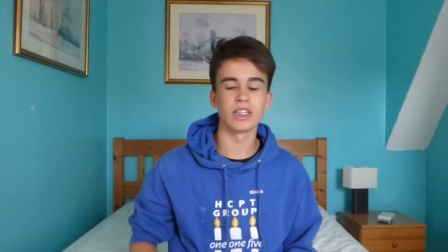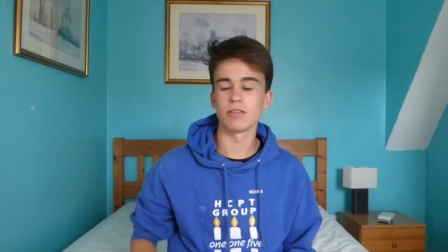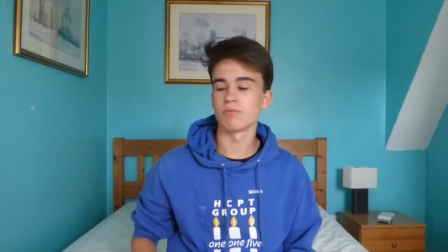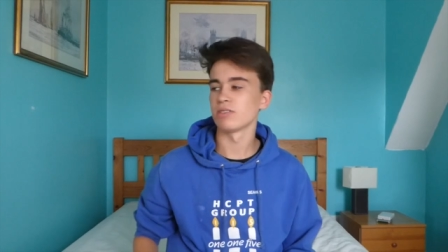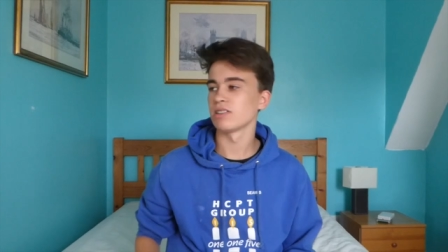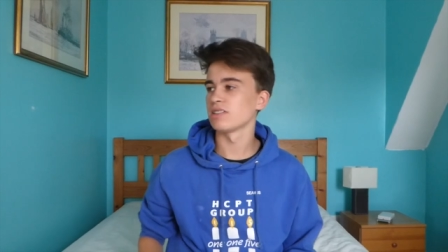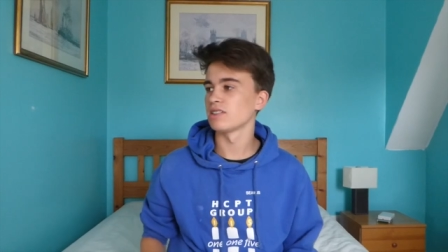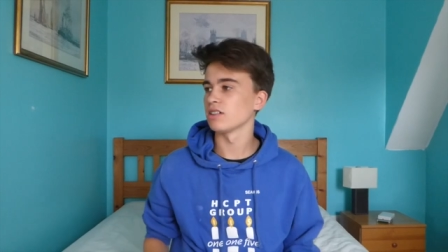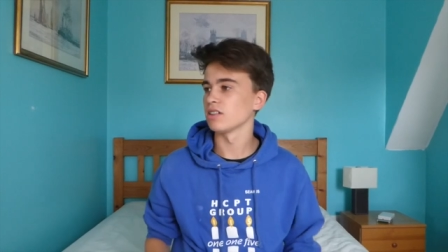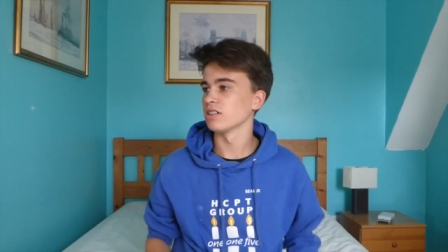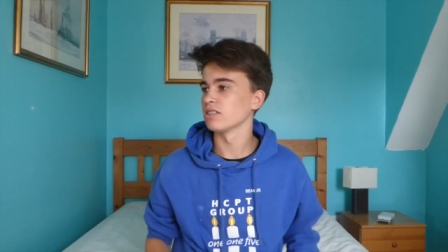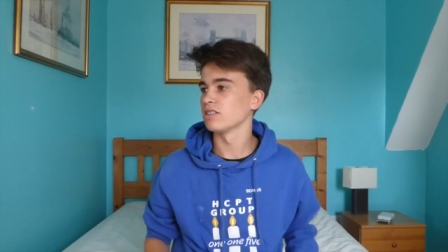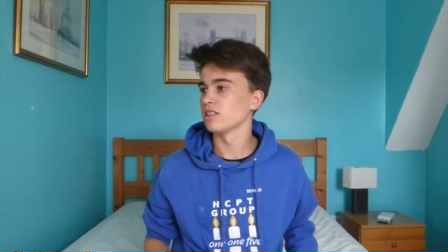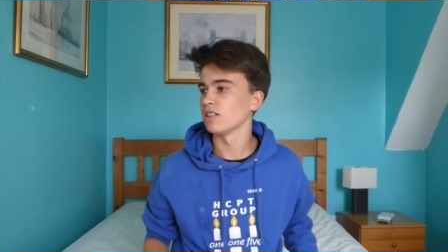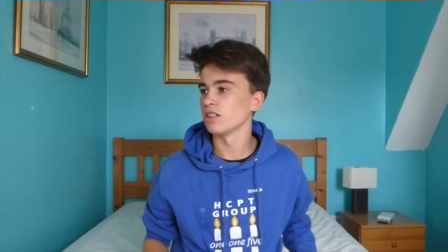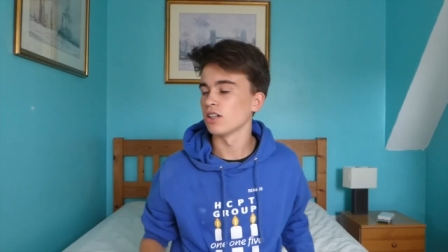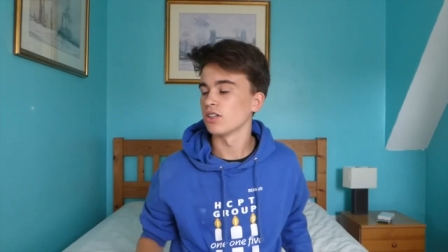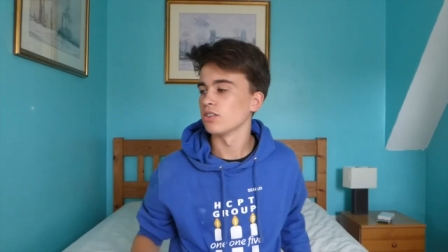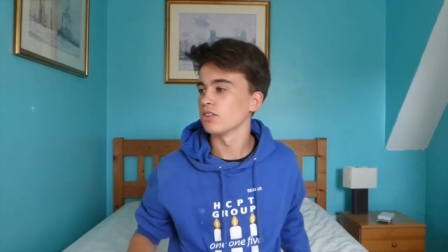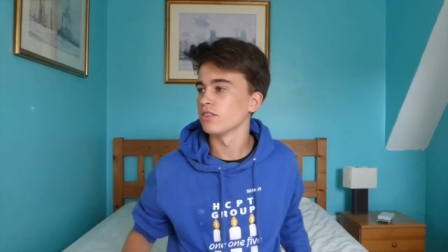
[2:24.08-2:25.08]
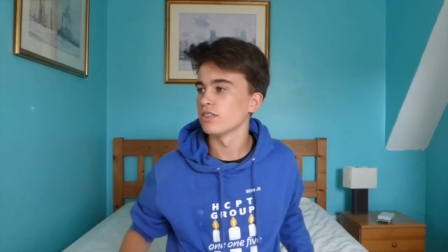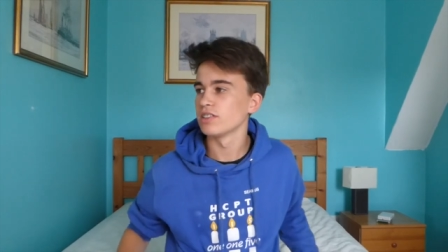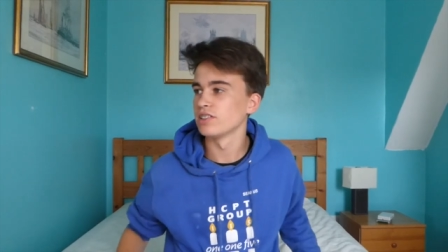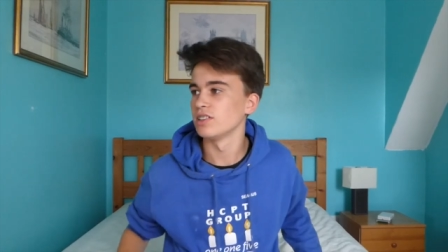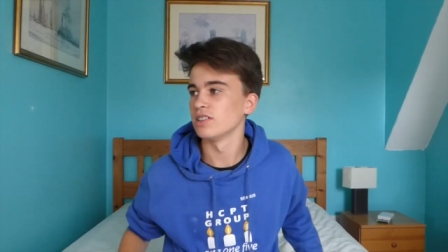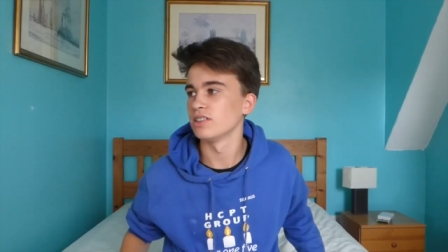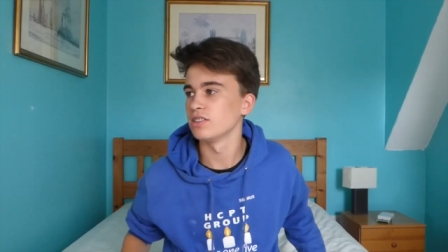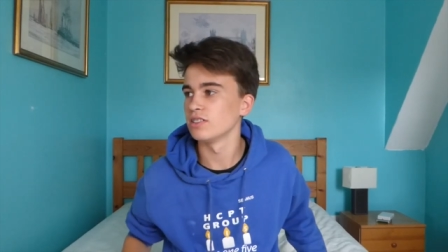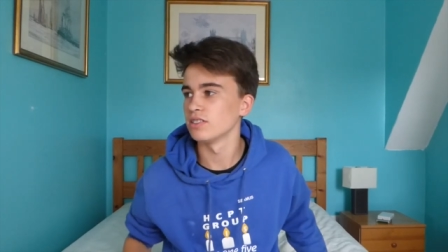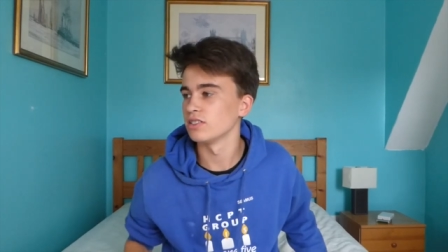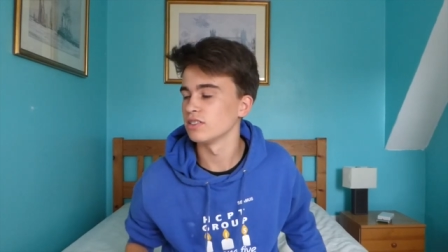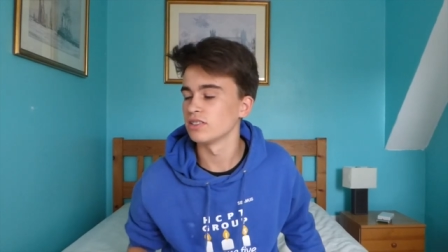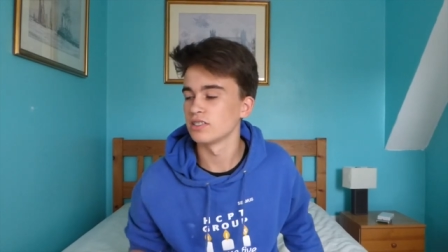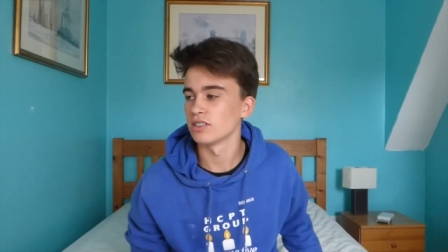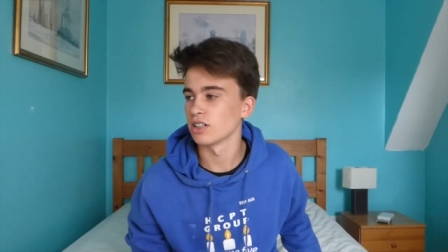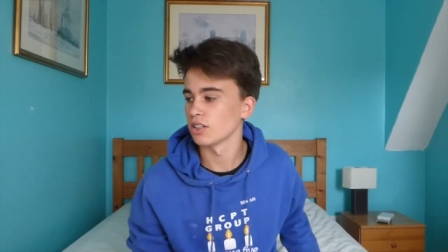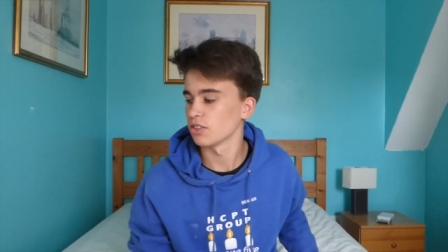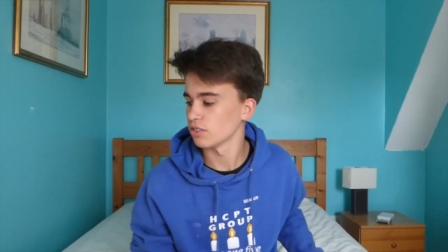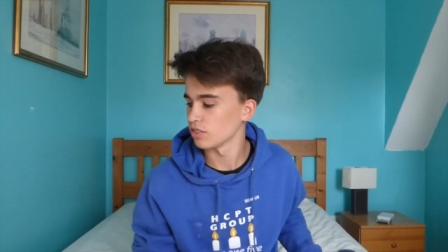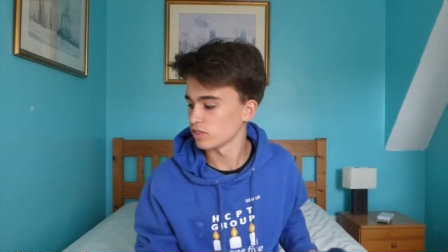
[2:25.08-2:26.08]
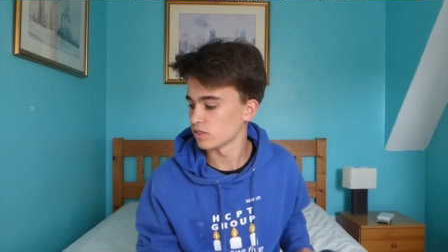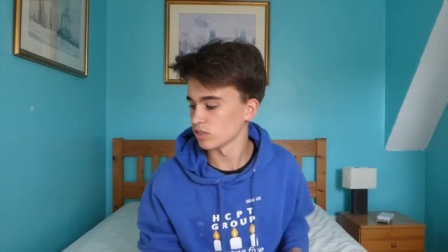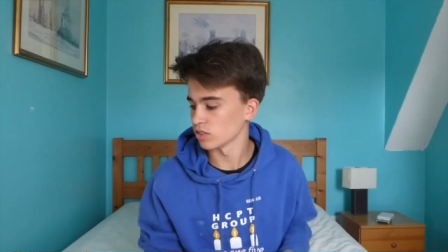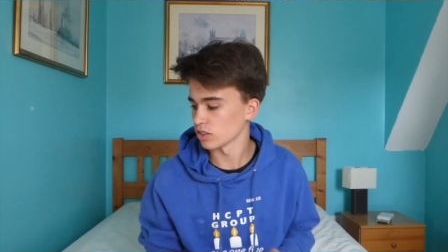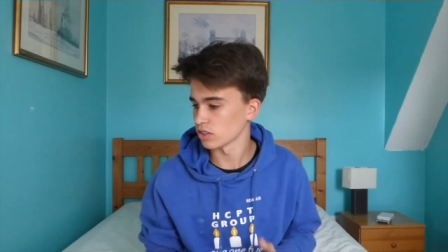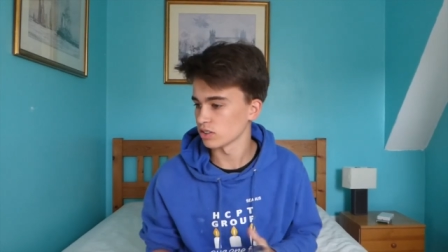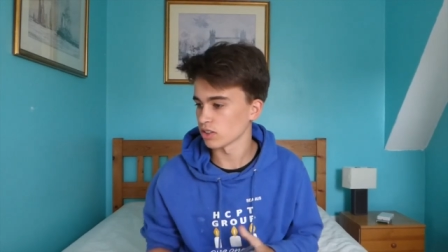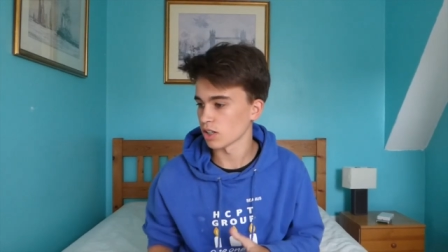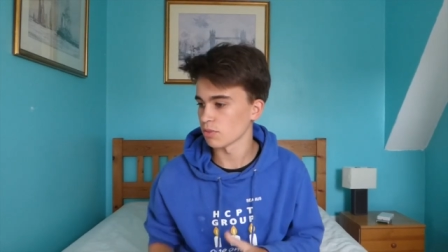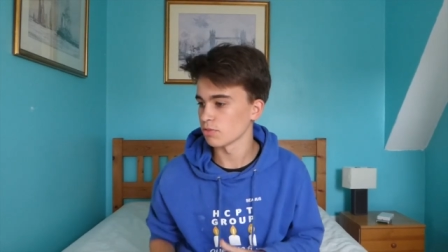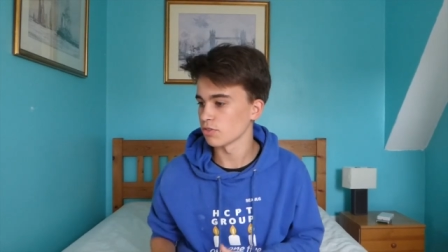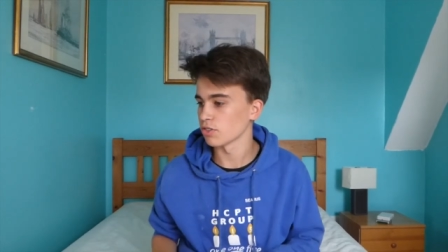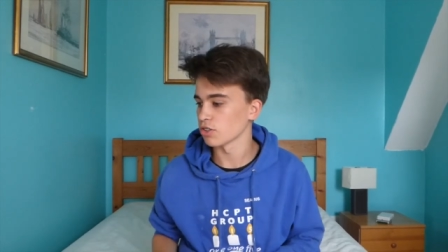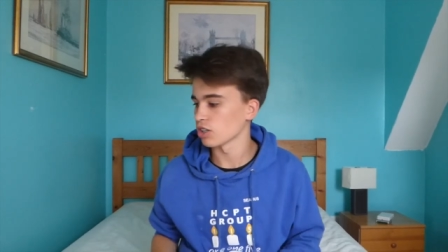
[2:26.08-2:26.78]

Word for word: Seamus. Seriously, no. This is, this, not the time